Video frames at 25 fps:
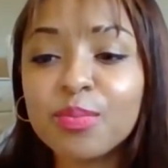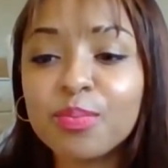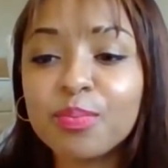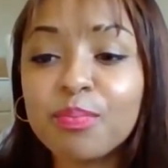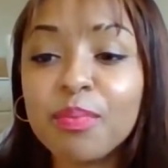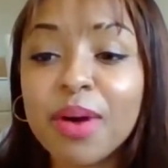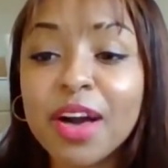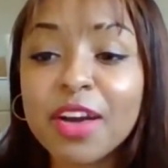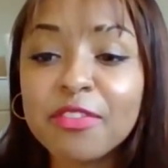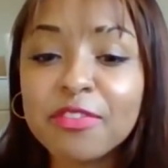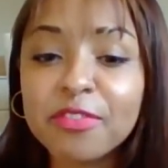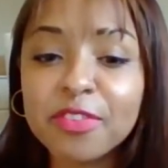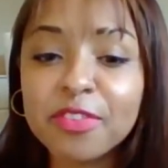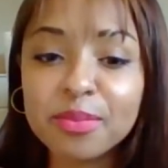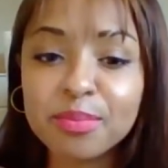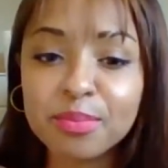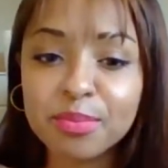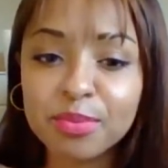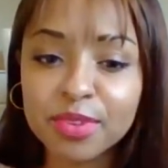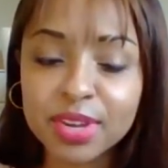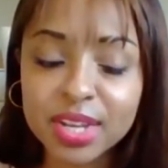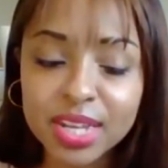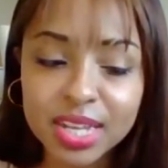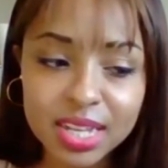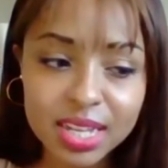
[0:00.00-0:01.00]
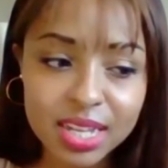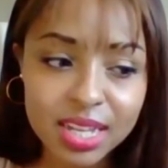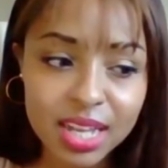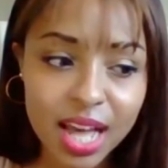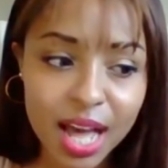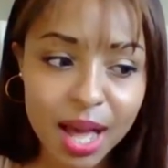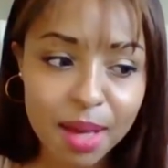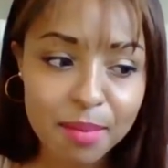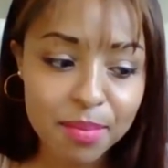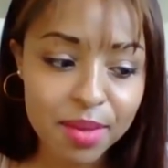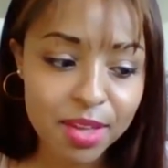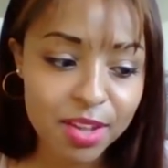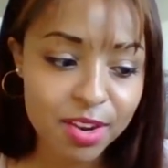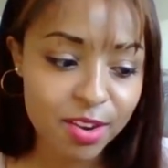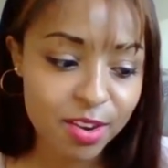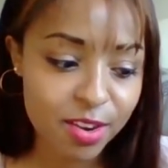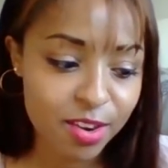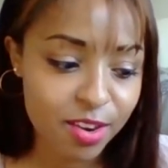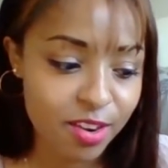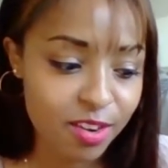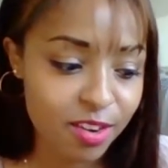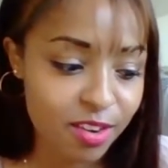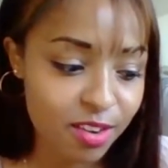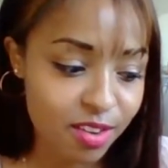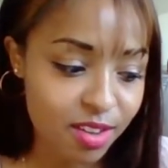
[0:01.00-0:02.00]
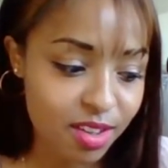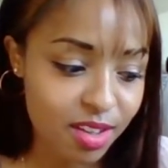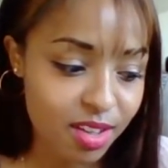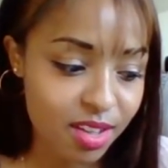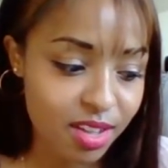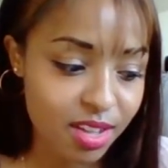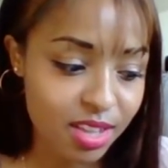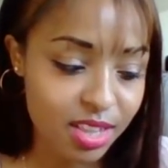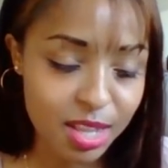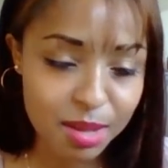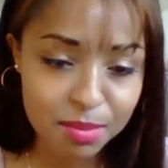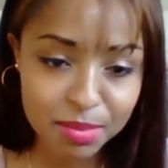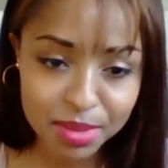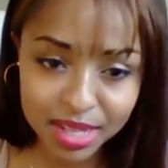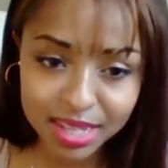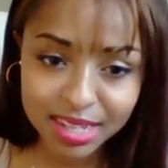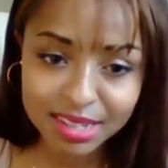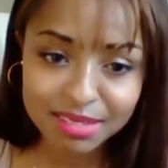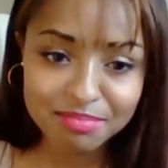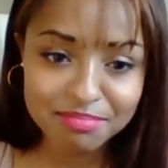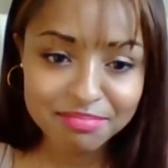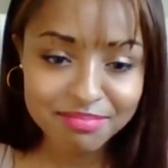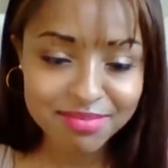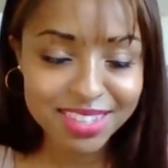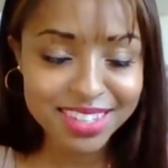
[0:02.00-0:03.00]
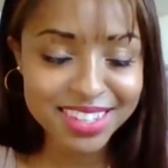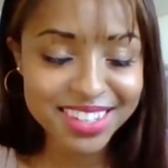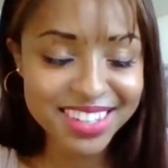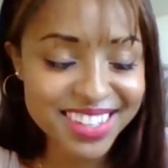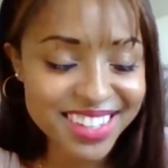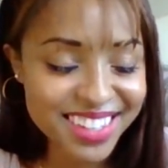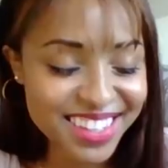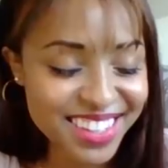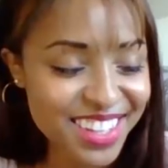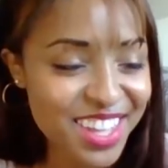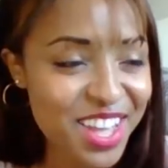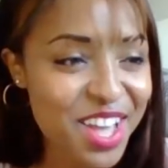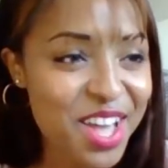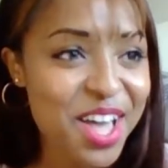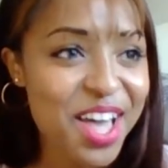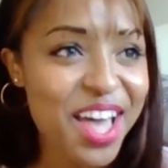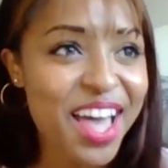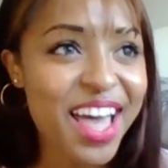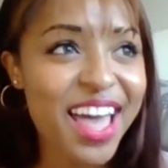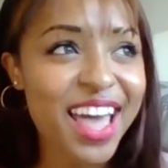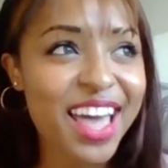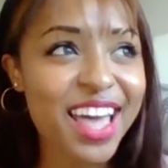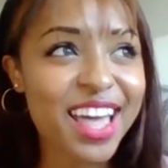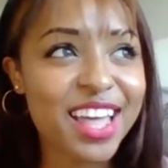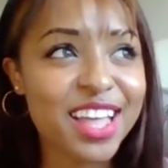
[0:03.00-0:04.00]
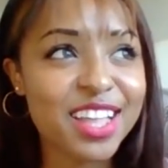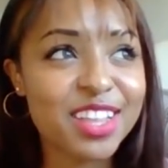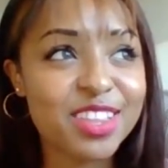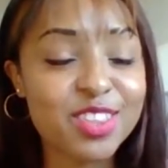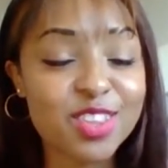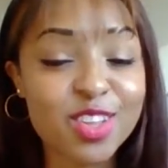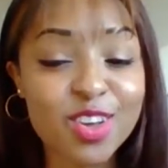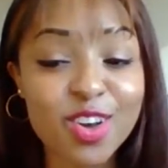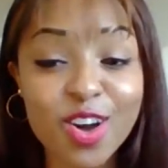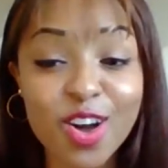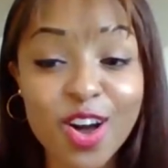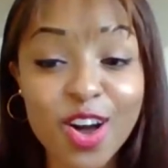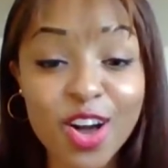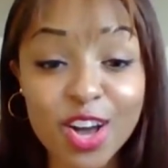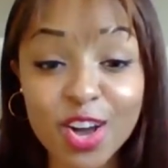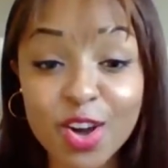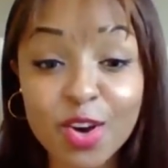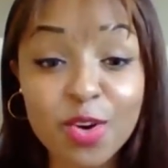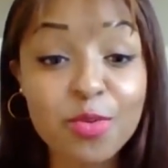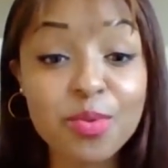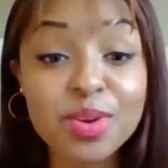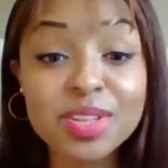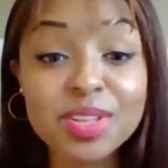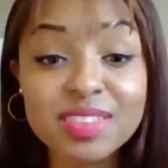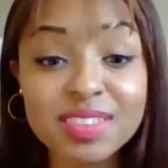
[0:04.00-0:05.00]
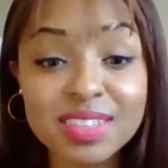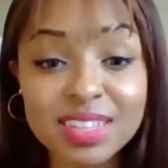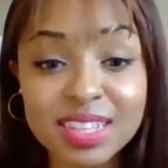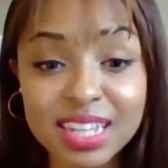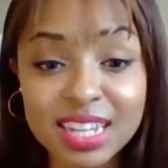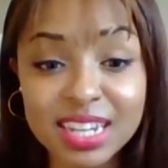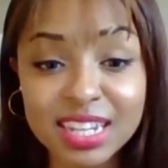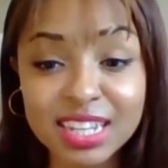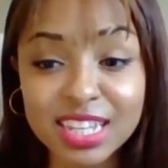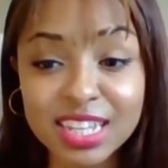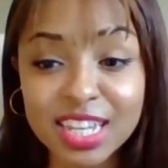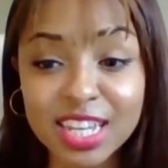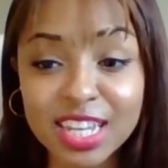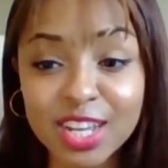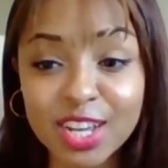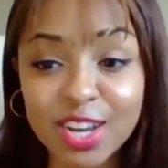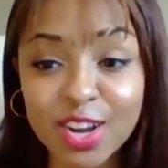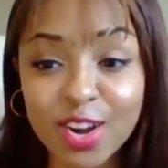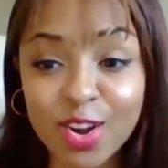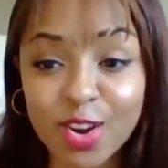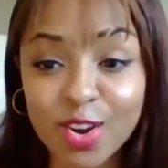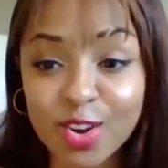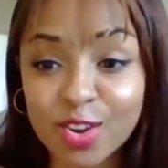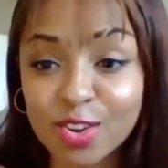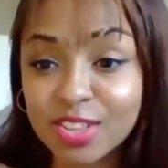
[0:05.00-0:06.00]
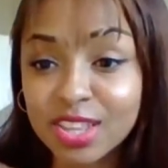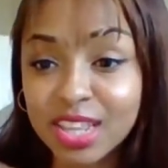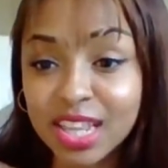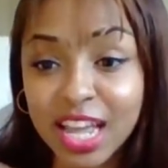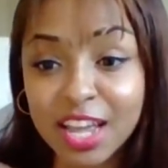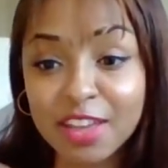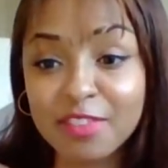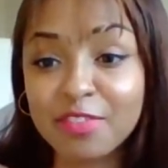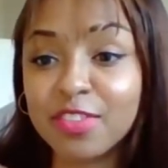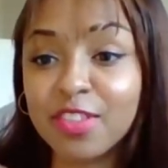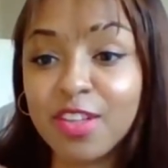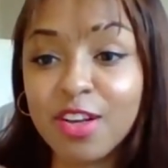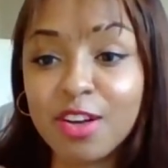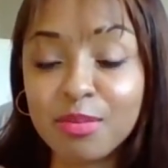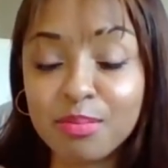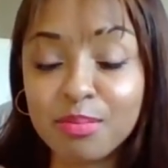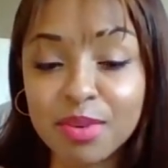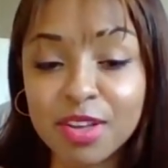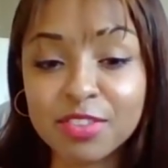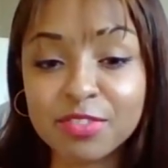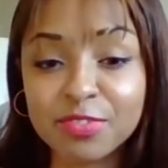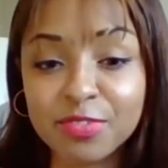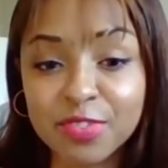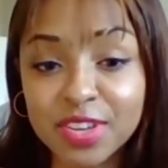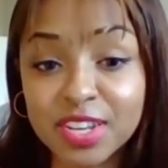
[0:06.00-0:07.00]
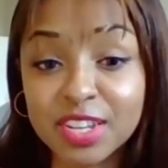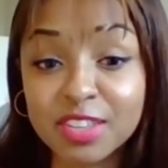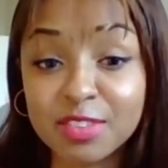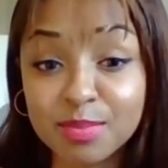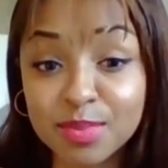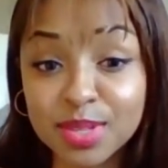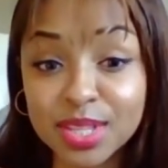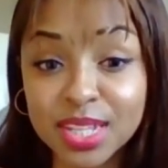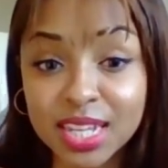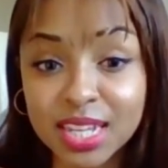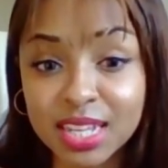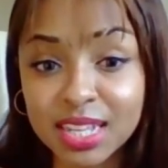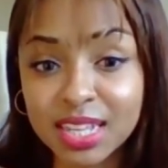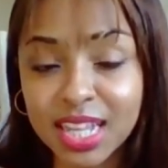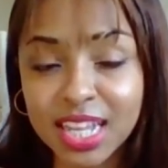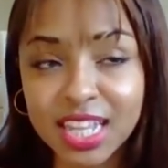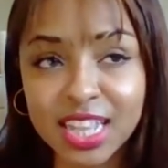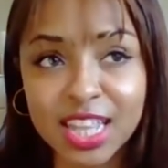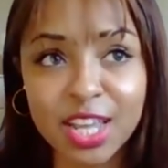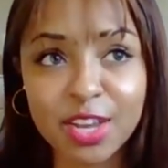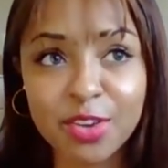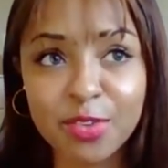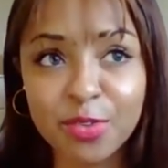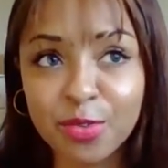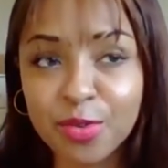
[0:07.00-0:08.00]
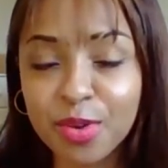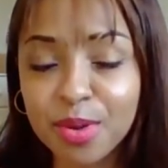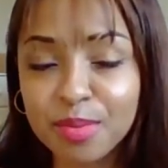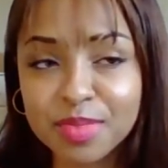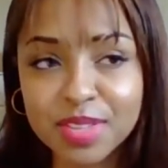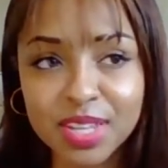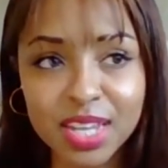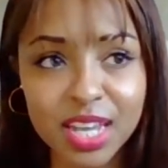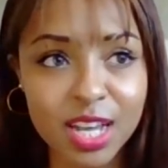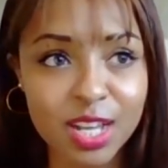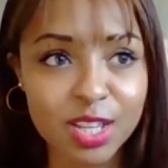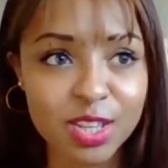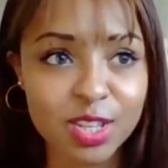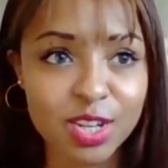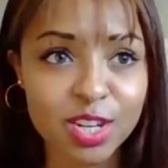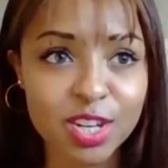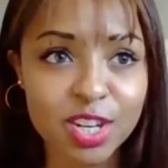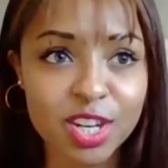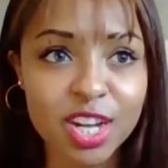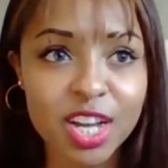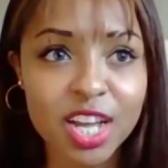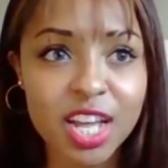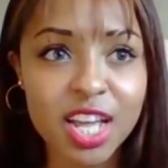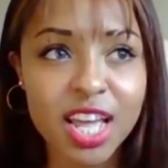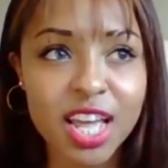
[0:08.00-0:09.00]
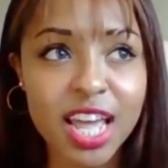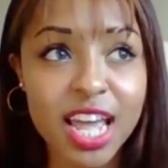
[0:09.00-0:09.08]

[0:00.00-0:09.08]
My friend Bria, I met her clubbing, and coincidentally, her lifelong best friend is Malia. Like, they grew up together.